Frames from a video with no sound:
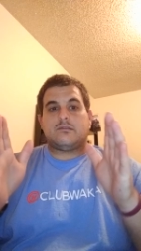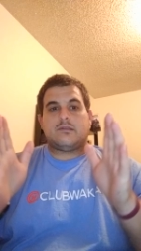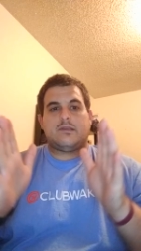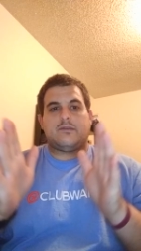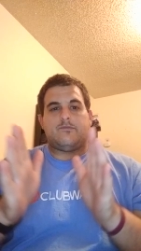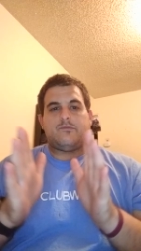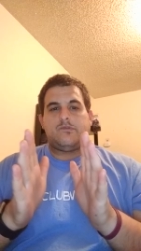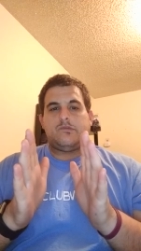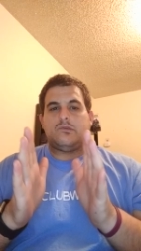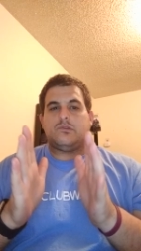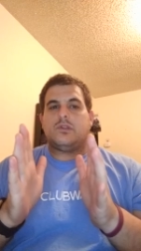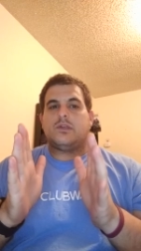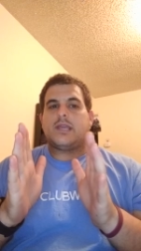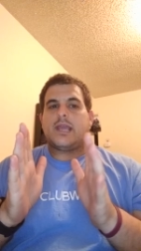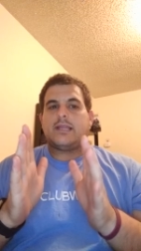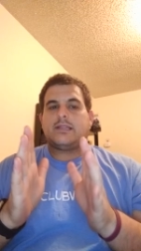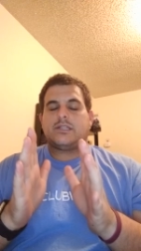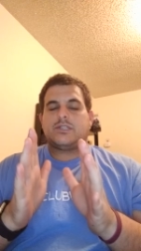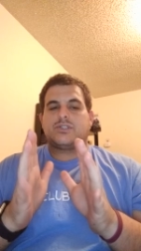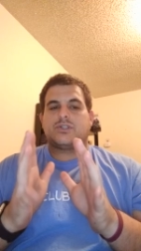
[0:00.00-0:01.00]
if you look
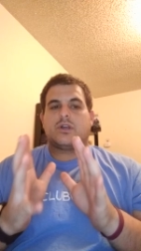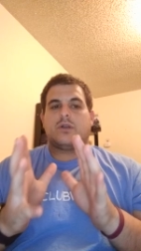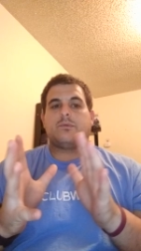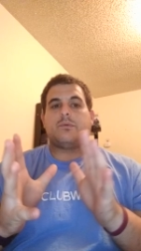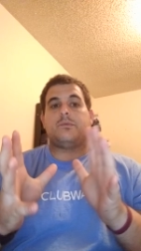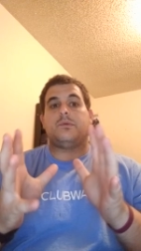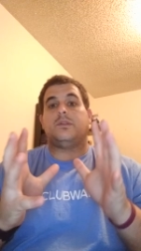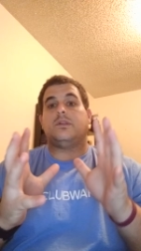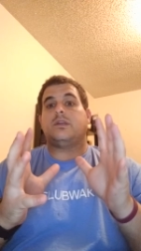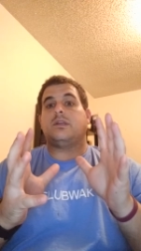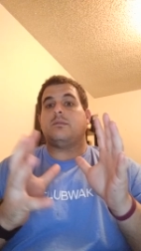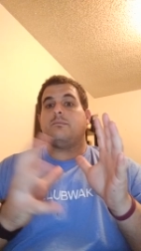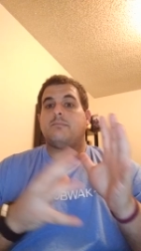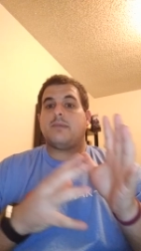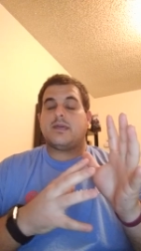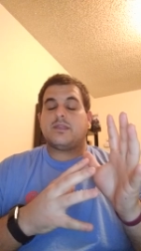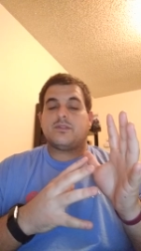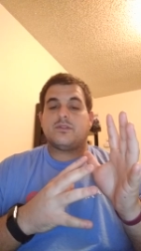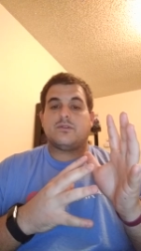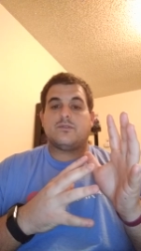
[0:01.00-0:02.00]
at the chart when we look at
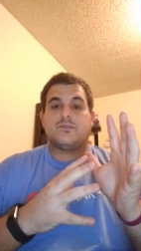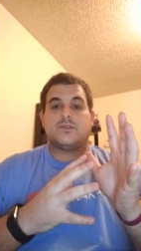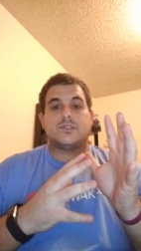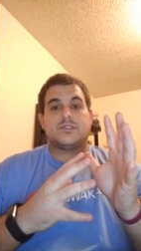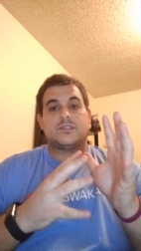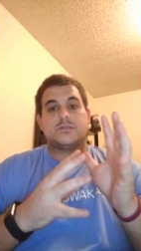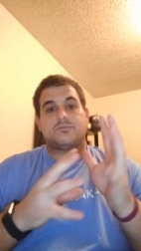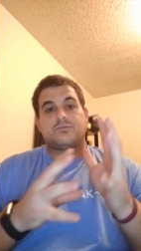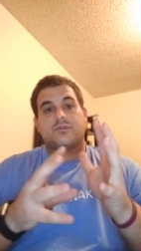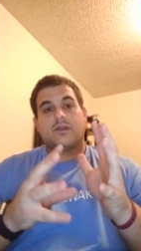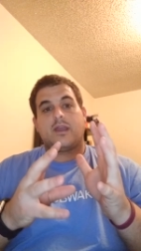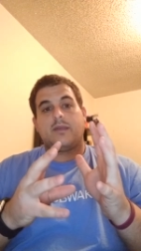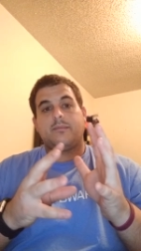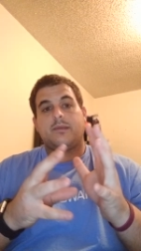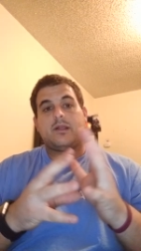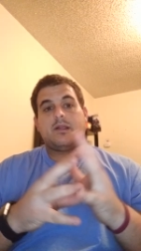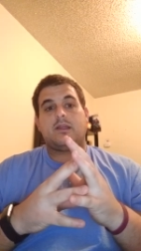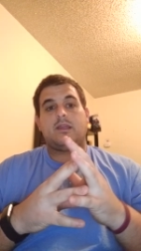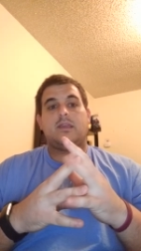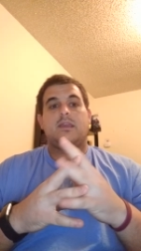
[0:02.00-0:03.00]
methyl versus
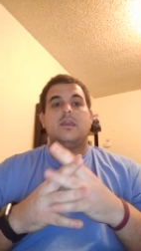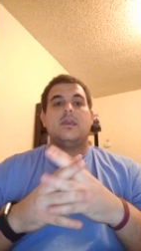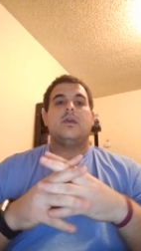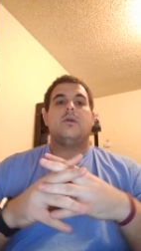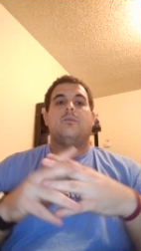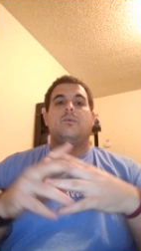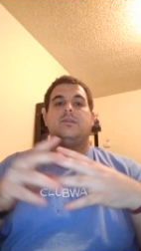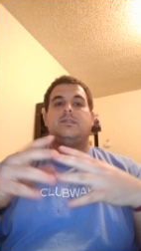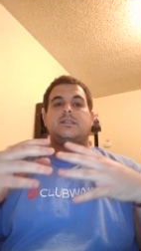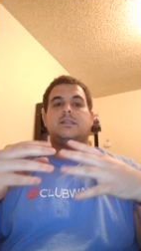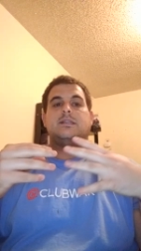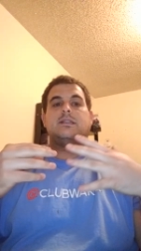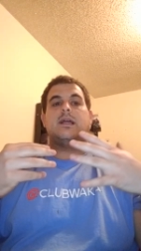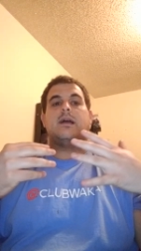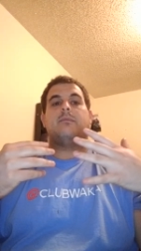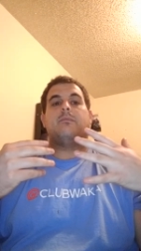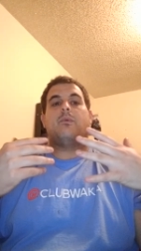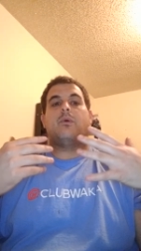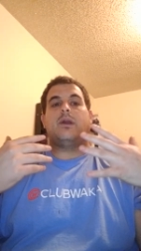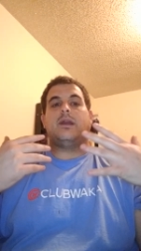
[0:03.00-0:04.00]
primary, we see a
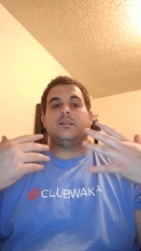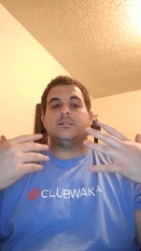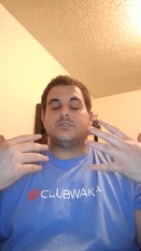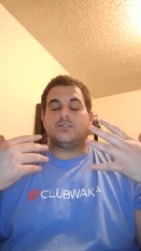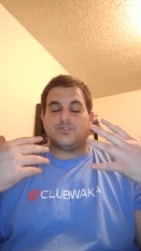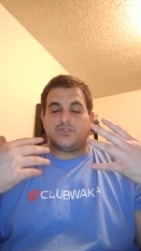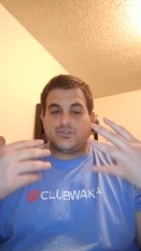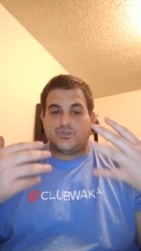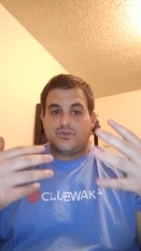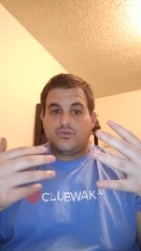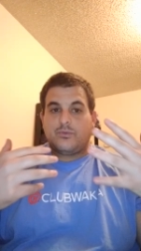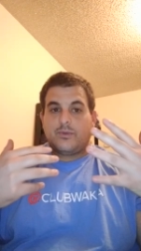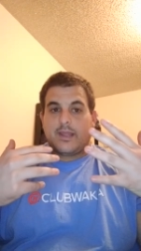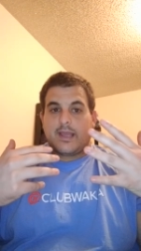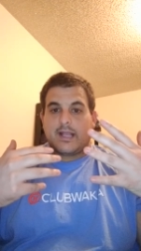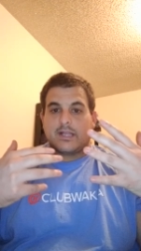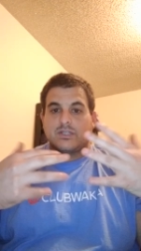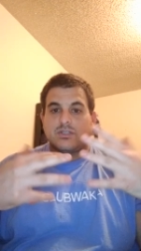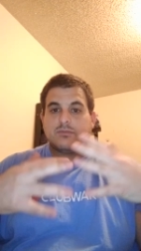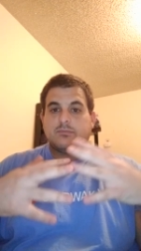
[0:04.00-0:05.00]
lot more SN2
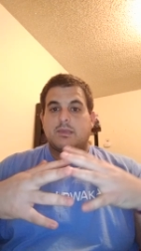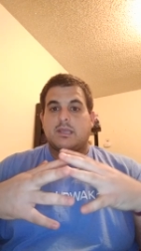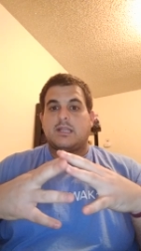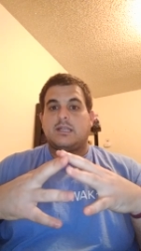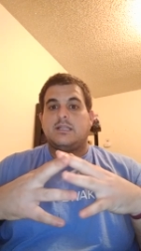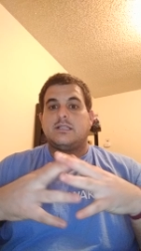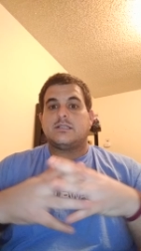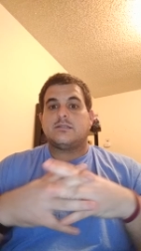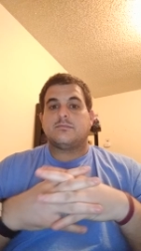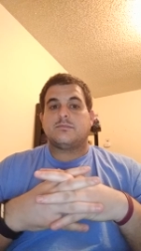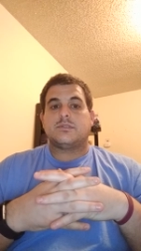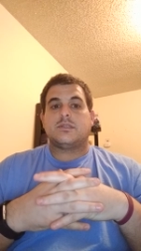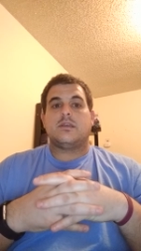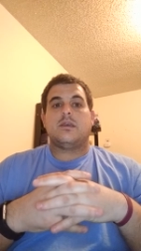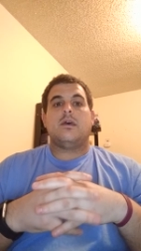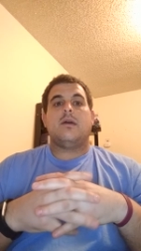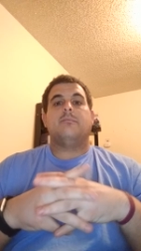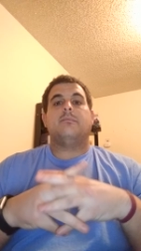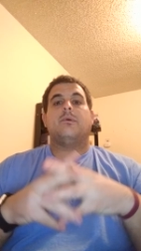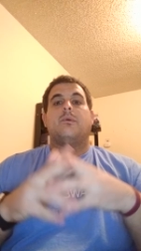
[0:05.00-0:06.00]
reaction mechanisms,
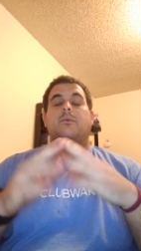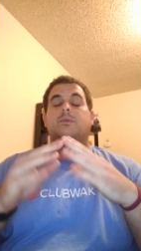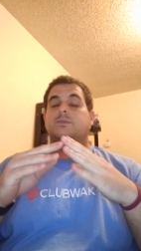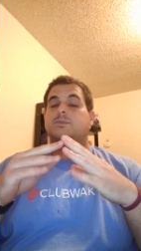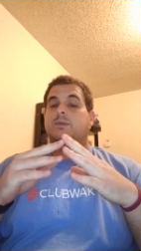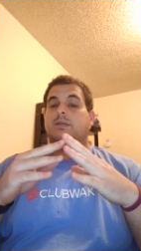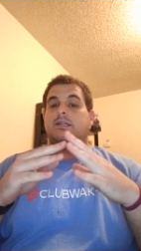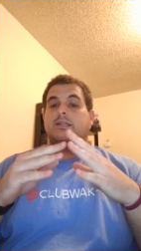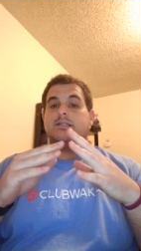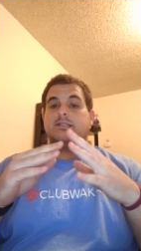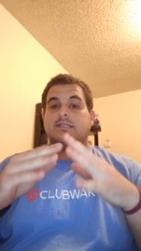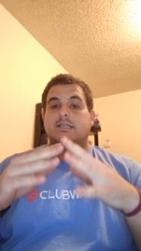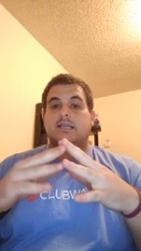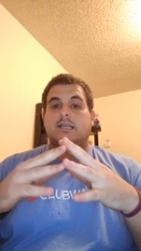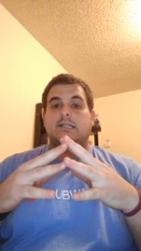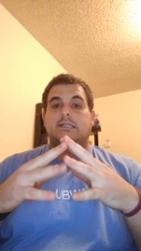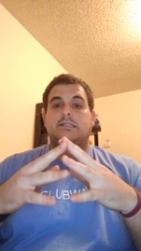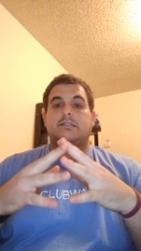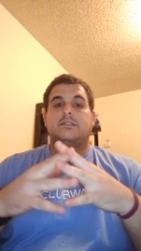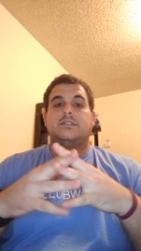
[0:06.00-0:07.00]
but once we get into
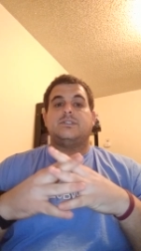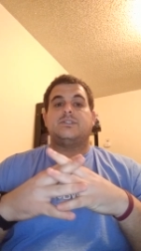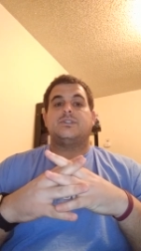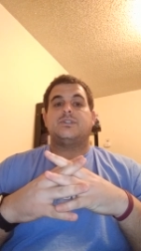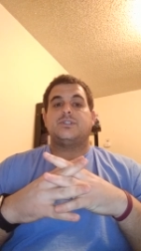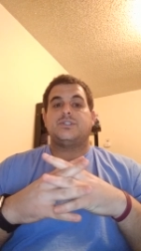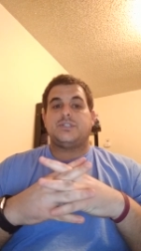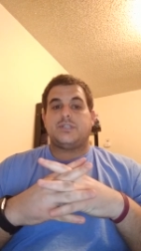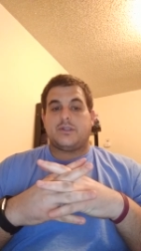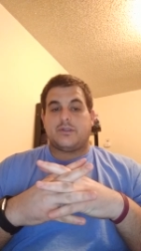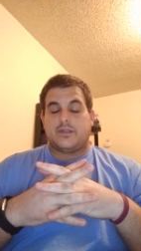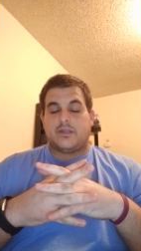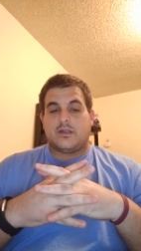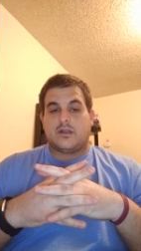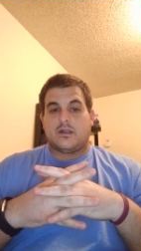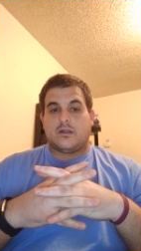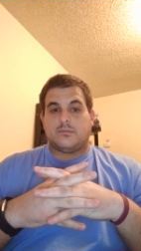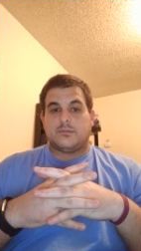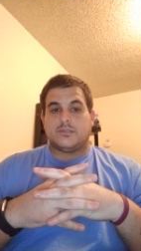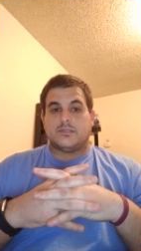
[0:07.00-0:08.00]
secondary and tertiary
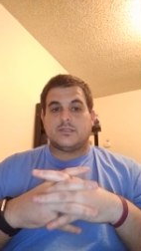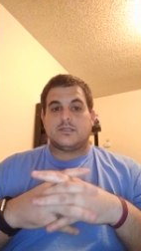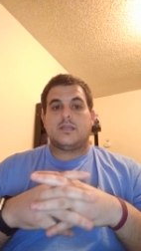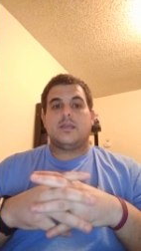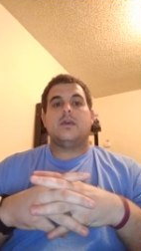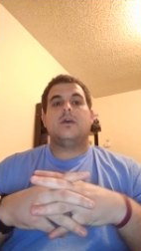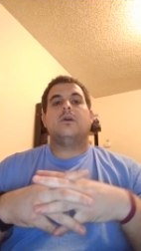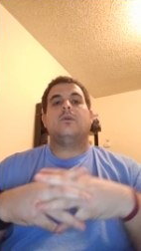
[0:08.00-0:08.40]
carbons,